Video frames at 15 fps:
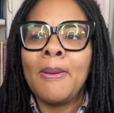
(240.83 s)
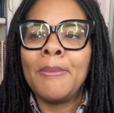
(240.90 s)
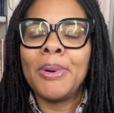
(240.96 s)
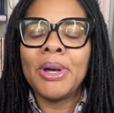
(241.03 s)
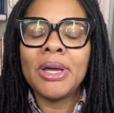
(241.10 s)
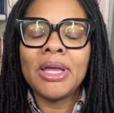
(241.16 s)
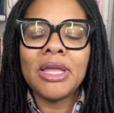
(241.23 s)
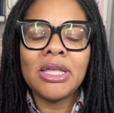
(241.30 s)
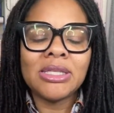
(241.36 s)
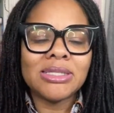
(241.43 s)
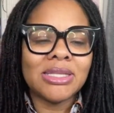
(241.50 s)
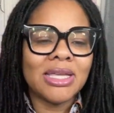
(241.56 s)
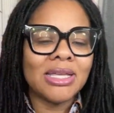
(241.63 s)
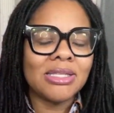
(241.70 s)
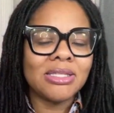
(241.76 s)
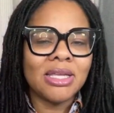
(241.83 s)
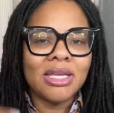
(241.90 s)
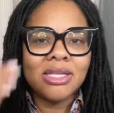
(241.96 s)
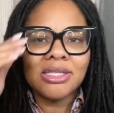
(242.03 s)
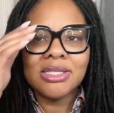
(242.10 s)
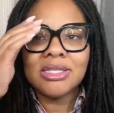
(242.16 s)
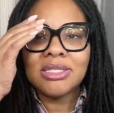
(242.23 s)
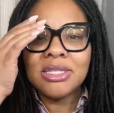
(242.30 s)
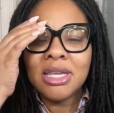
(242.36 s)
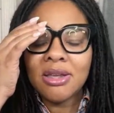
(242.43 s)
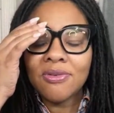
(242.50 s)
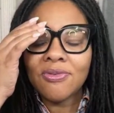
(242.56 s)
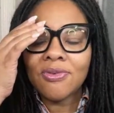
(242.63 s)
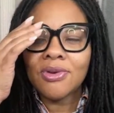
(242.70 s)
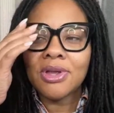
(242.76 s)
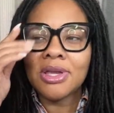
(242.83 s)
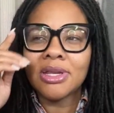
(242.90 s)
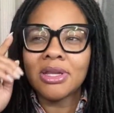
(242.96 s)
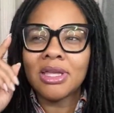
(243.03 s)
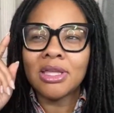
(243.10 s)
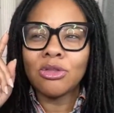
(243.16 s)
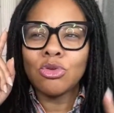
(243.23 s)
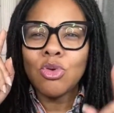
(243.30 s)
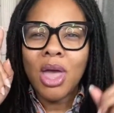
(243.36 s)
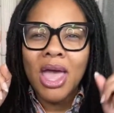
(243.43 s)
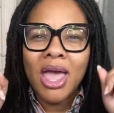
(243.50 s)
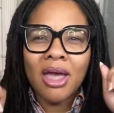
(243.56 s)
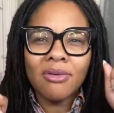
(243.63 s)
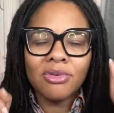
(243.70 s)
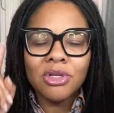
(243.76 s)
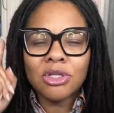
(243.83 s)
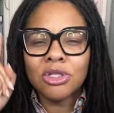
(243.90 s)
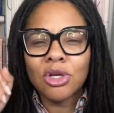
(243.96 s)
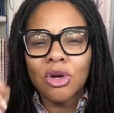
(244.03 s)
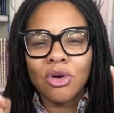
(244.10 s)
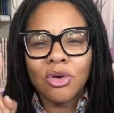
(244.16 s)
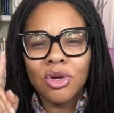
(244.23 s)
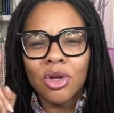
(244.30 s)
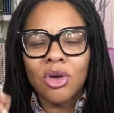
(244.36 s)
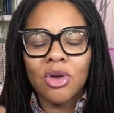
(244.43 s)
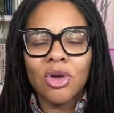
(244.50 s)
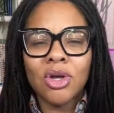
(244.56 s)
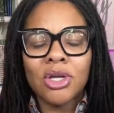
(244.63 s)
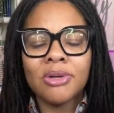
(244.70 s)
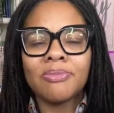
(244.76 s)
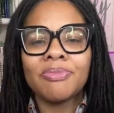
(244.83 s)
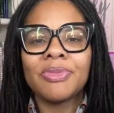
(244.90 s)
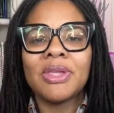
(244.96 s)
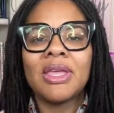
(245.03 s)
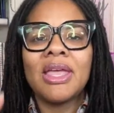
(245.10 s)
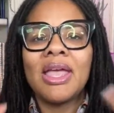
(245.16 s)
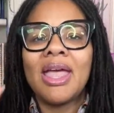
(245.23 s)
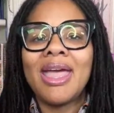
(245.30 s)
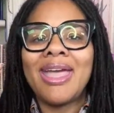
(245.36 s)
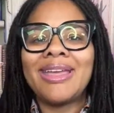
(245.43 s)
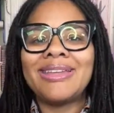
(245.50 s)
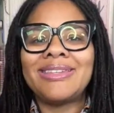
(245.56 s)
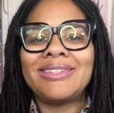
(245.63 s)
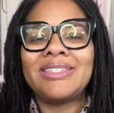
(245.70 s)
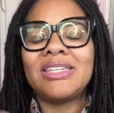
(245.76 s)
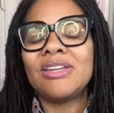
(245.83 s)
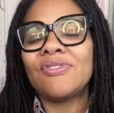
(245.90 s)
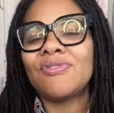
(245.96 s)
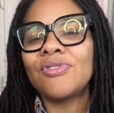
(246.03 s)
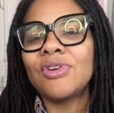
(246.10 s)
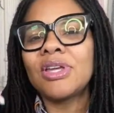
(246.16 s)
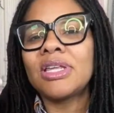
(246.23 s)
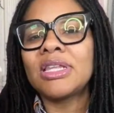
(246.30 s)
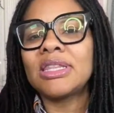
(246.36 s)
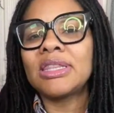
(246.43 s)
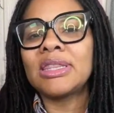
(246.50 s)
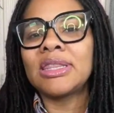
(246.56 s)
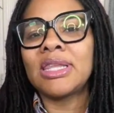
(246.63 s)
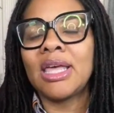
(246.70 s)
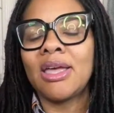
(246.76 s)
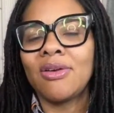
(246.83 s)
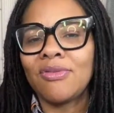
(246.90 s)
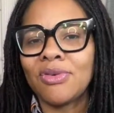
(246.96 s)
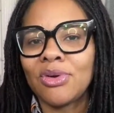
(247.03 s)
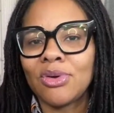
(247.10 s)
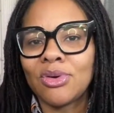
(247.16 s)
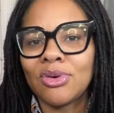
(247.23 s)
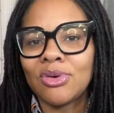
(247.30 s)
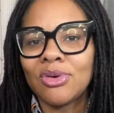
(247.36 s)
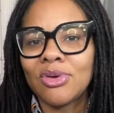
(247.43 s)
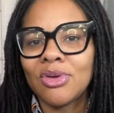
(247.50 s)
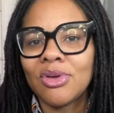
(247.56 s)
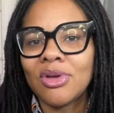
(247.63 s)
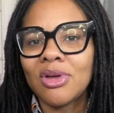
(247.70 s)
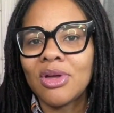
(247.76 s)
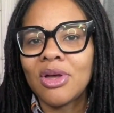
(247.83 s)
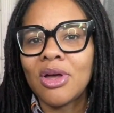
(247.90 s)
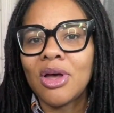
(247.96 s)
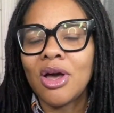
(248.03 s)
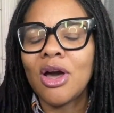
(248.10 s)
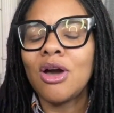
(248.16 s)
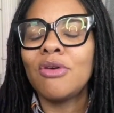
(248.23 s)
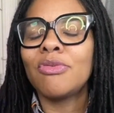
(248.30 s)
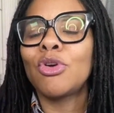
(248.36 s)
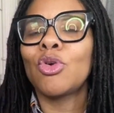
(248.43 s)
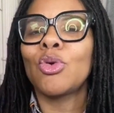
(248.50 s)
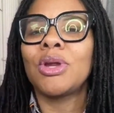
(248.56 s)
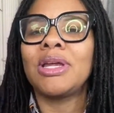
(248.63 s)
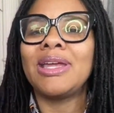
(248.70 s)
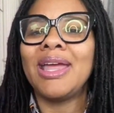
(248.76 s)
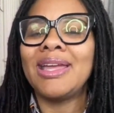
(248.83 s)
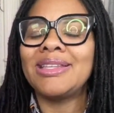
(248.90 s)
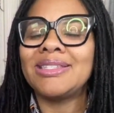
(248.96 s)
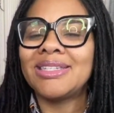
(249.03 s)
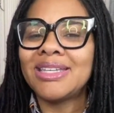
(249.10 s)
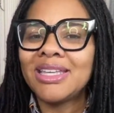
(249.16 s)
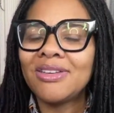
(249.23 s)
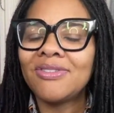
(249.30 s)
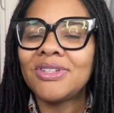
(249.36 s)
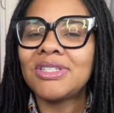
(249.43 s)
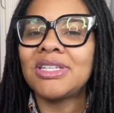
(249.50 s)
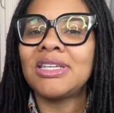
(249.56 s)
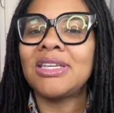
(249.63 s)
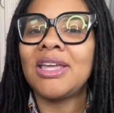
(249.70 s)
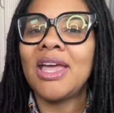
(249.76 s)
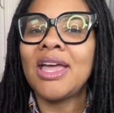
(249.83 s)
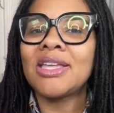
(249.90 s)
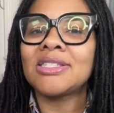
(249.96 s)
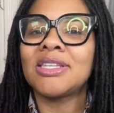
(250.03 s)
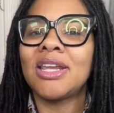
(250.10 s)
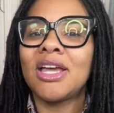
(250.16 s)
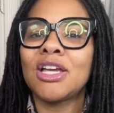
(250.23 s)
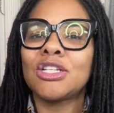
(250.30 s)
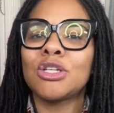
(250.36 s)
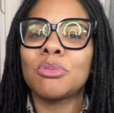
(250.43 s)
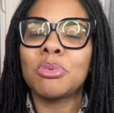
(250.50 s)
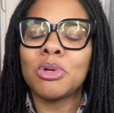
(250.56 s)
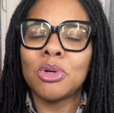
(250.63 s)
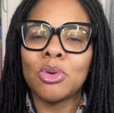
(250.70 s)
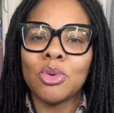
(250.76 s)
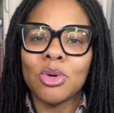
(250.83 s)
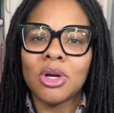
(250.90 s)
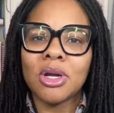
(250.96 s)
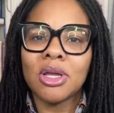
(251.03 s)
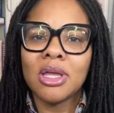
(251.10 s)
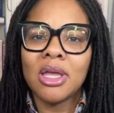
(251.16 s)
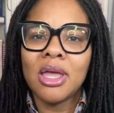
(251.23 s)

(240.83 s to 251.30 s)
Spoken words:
But it's different. You have to turn on a different level of creativity as an entrepreneur.